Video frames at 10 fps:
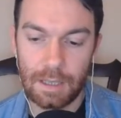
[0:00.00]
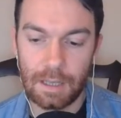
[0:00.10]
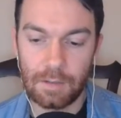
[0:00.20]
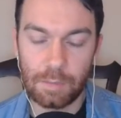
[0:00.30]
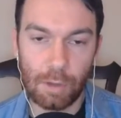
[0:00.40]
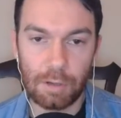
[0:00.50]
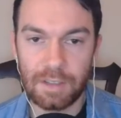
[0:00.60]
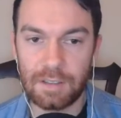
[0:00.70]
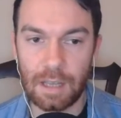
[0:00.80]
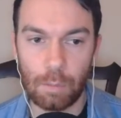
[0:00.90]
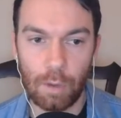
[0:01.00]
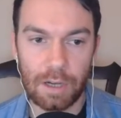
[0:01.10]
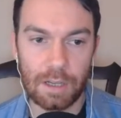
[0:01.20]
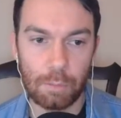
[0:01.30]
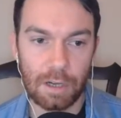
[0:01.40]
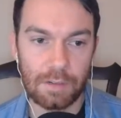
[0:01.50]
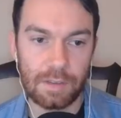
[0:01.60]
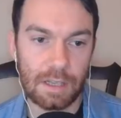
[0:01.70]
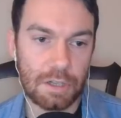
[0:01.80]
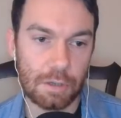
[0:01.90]
in small detail, what
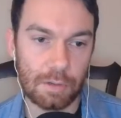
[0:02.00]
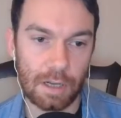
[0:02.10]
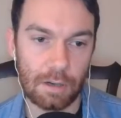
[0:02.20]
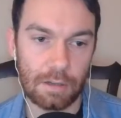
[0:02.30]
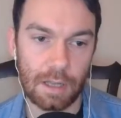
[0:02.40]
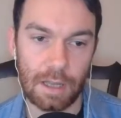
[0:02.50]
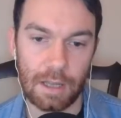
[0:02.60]
is the issue there?